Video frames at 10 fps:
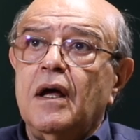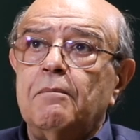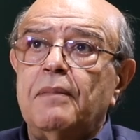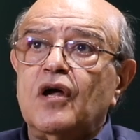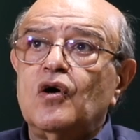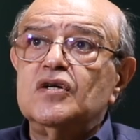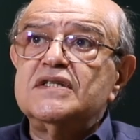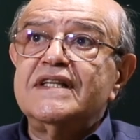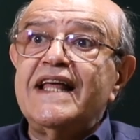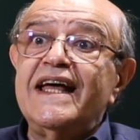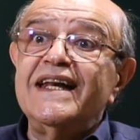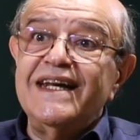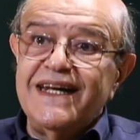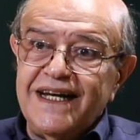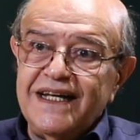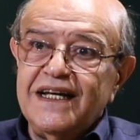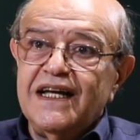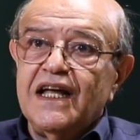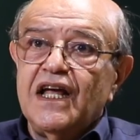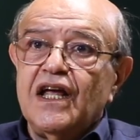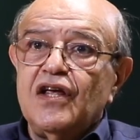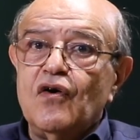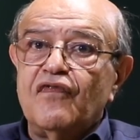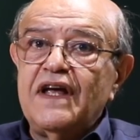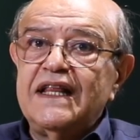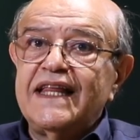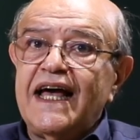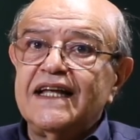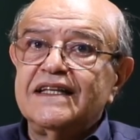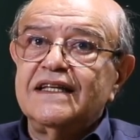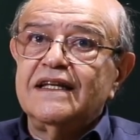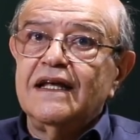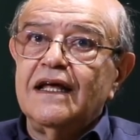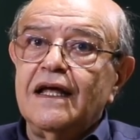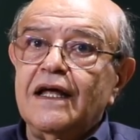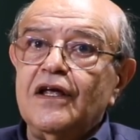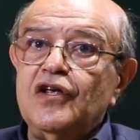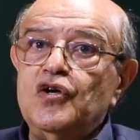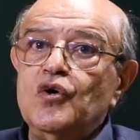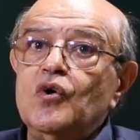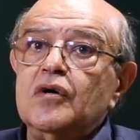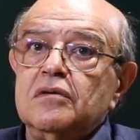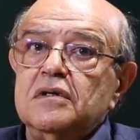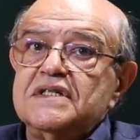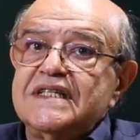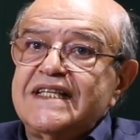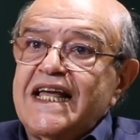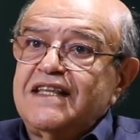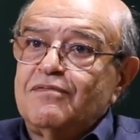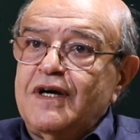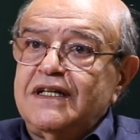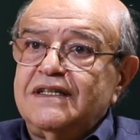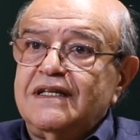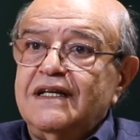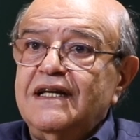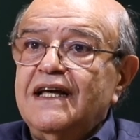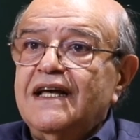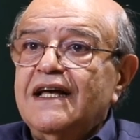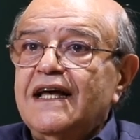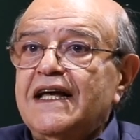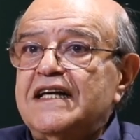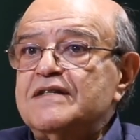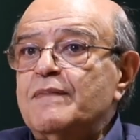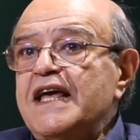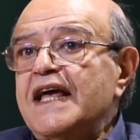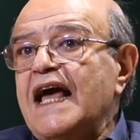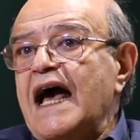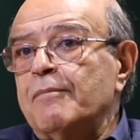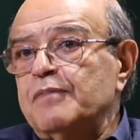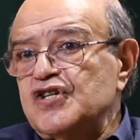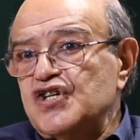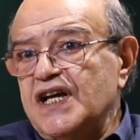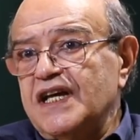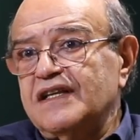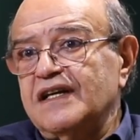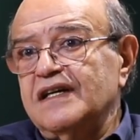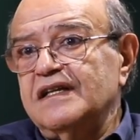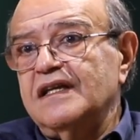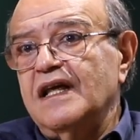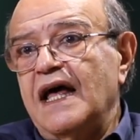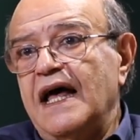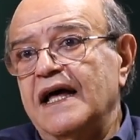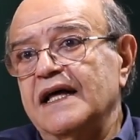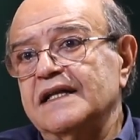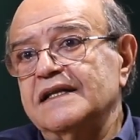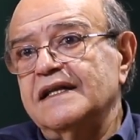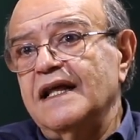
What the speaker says: because then you feel that your statement is being appreciated and